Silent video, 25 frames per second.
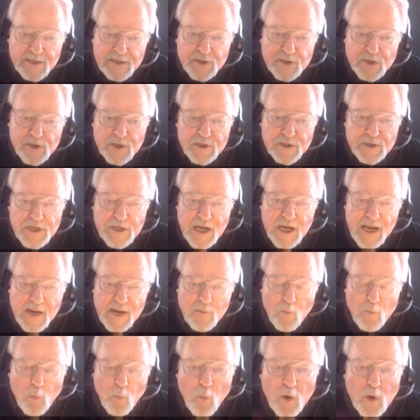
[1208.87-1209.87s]
the
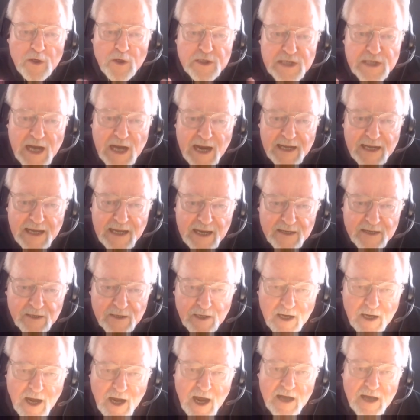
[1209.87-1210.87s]
same. Once I get
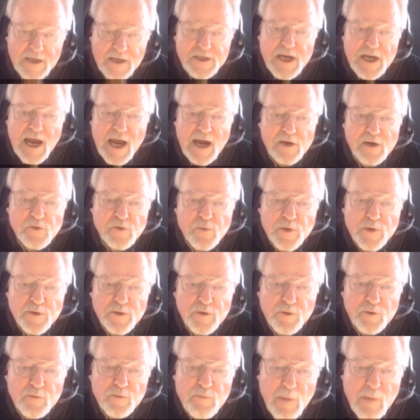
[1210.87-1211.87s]
in contact with
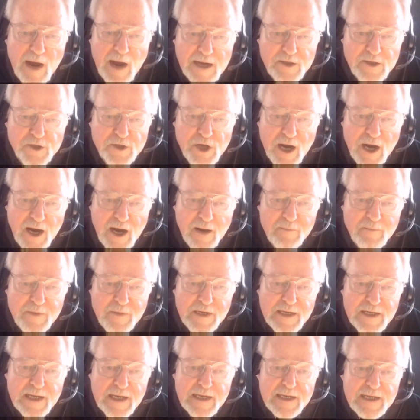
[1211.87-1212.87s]
you, my job
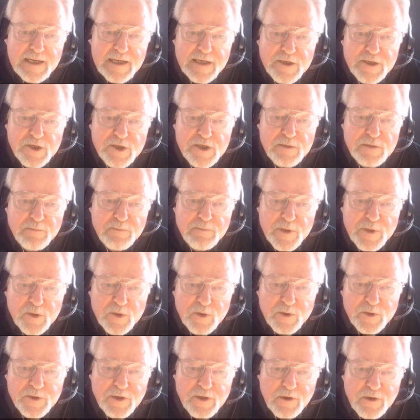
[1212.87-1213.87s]
is to build a